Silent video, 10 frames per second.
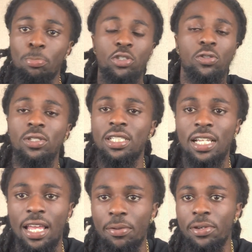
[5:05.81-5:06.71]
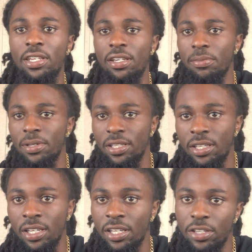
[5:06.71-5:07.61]
So it's like we need to be,
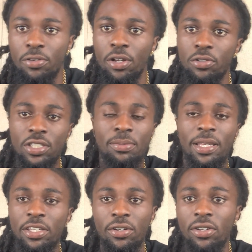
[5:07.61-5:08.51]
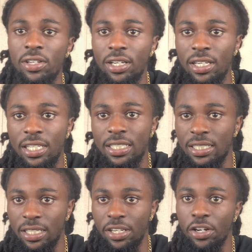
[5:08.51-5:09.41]
you know, just make you a little list
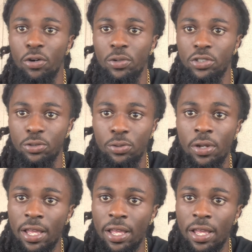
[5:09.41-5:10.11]
and know what you